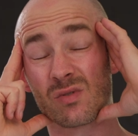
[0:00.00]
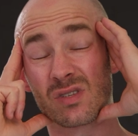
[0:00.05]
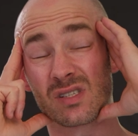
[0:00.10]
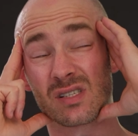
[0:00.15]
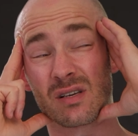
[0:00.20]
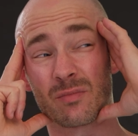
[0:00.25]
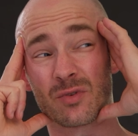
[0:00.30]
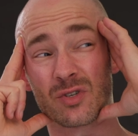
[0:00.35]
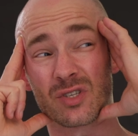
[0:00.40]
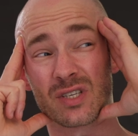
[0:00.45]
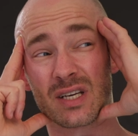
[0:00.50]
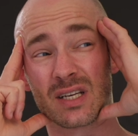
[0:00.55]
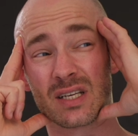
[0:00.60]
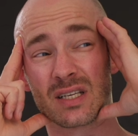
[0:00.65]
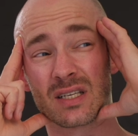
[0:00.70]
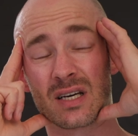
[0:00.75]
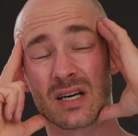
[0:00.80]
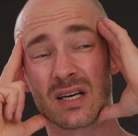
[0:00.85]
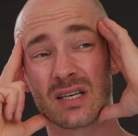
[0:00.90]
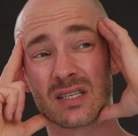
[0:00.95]
the summer's
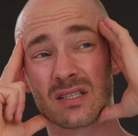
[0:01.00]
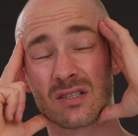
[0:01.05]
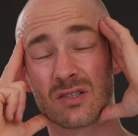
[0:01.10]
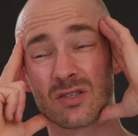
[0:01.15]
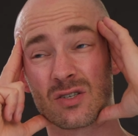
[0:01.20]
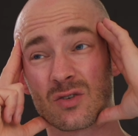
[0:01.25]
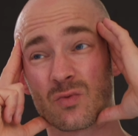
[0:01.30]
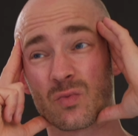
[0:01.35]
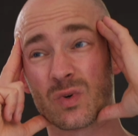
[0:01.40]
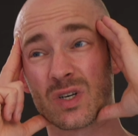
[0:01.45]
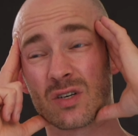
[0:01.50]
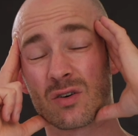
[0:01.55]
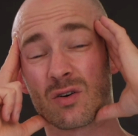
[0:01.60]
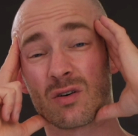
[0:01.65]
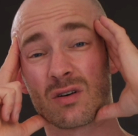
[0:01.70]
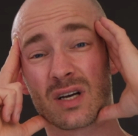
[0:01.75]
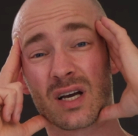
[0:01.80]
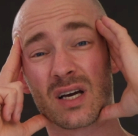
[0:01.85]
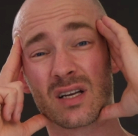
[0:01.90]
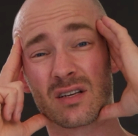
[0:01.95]
getting nicer, we're
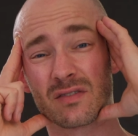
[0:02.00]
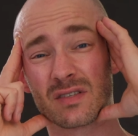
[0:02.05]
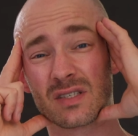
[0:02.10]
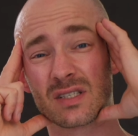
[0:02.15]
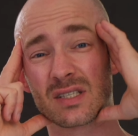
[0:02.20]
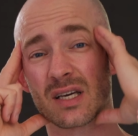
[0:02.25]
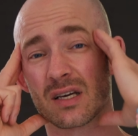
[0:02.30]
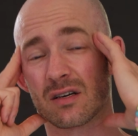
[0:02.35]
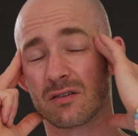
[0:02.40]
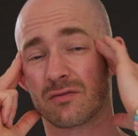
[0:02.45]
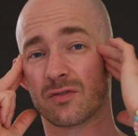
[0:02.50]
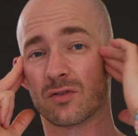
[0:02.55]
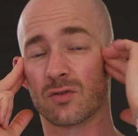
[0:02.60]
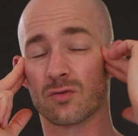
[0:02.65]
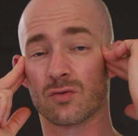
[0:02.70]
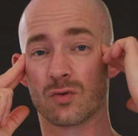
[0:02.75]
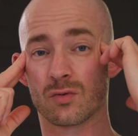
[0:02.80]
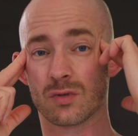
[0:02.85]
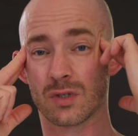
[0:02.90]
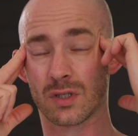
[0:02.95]
all kind of sick of
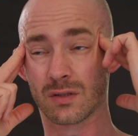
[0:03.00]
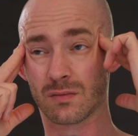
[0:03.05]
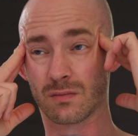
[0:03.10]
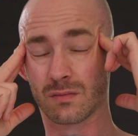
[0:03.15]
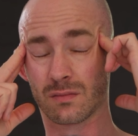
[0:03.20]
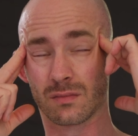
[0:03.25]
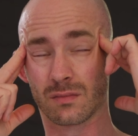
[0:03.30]
Corona.